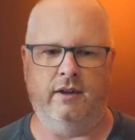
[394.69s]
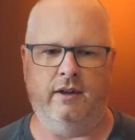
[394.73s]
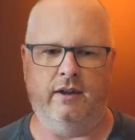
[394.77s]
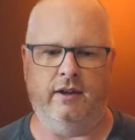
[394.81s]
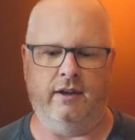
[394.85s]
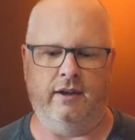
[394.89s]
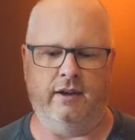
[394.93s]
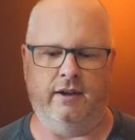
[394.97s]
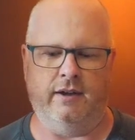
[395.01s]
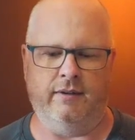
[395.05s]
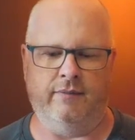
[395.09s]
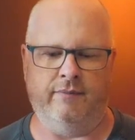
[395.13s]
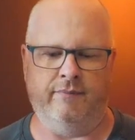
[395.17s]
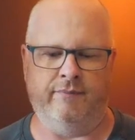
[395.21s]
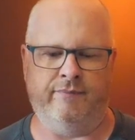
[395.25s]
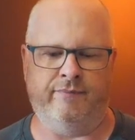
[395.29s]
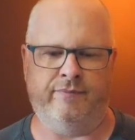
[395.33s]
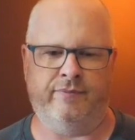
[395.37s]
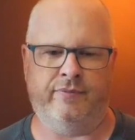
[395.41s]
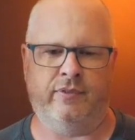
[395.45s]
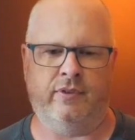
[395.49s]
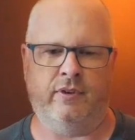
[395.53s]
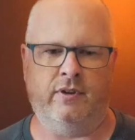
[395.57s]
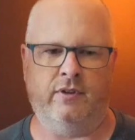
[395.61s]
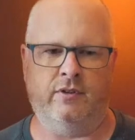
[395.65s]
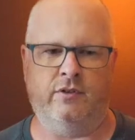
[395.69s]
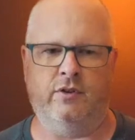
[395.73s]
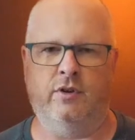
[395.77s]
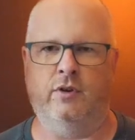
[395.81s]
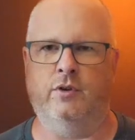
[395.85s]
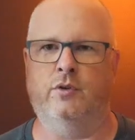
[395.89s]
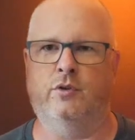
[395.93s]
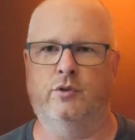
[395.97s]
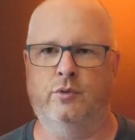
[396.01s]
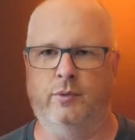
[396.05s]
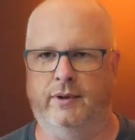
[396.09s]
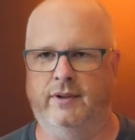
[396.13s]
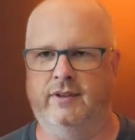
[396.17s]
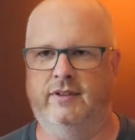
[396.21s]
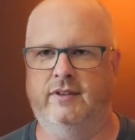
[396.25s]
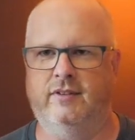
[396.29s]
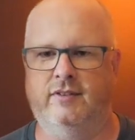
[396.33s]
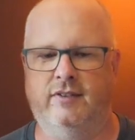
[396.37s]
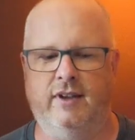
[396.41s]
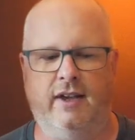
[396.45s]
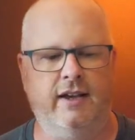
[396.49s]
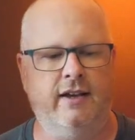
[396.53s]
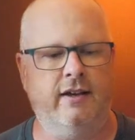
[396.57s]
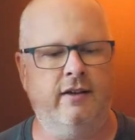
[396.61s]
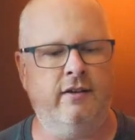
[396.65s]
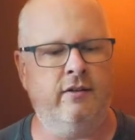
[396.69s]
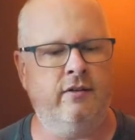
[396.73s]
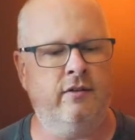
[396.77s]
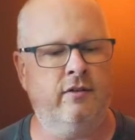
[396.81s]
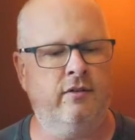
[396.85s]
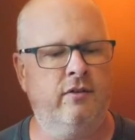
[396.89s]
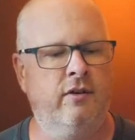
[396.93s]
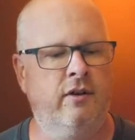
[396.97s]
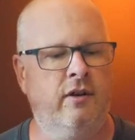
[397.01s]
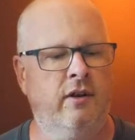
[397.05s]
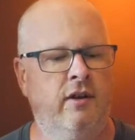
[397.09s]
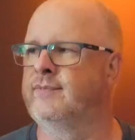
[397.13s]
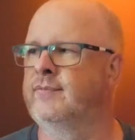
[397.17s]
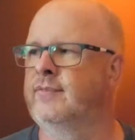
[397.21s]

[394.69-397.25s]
to 20 seconds.